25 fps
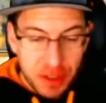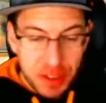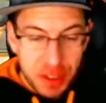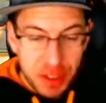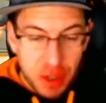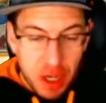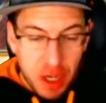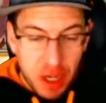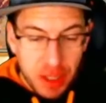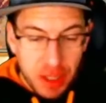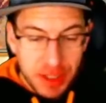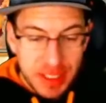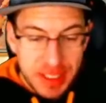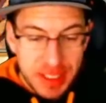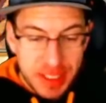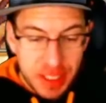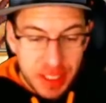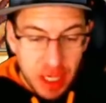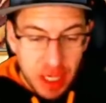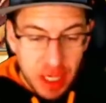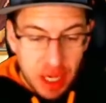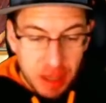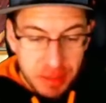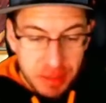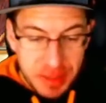So on this
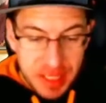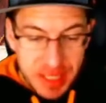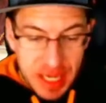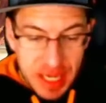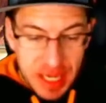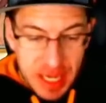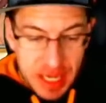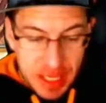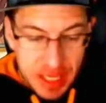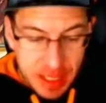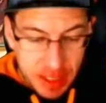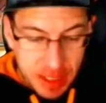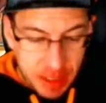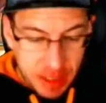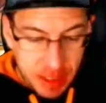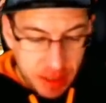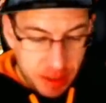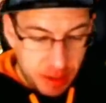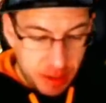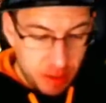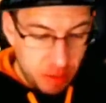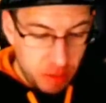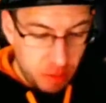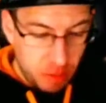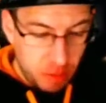top side,
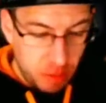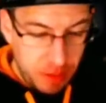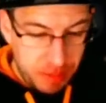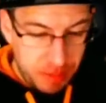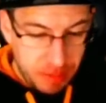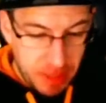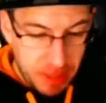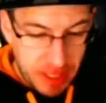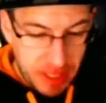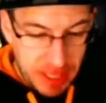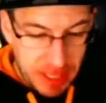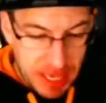we might